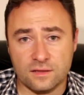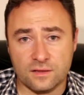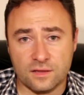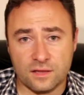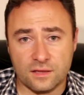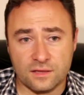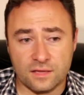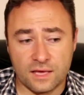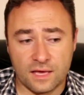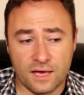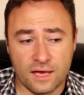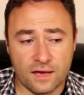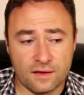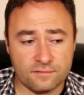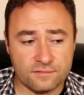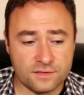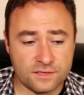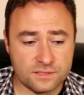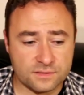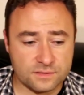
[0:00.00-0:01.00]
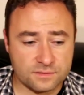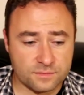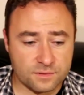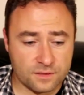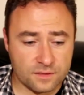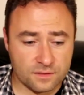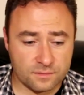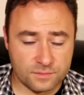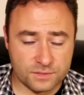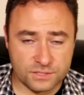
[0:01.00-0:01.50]
they have these
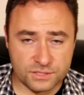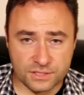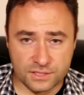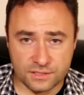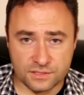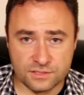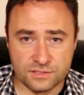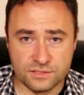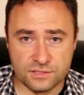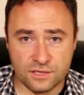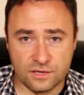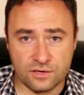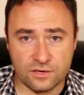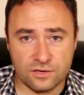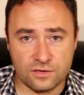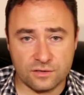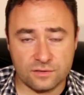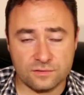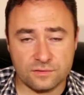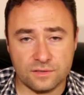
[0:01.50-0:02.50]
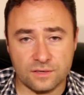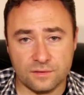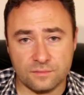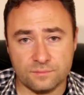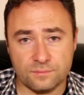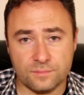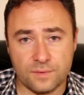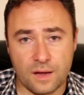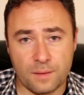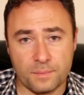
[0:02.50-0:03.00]
machines that are
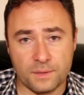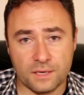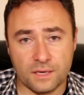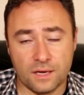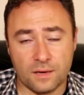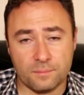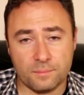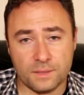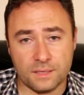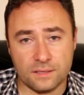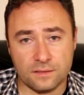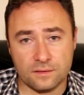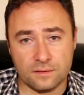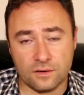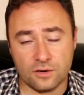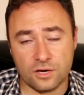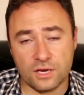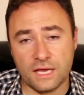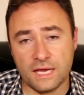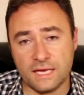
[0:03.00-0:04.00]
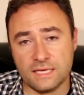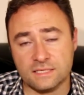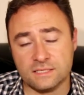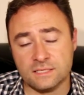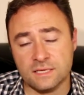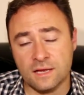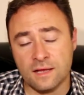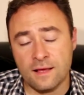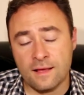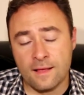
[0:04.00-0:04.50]
popping up in arcades.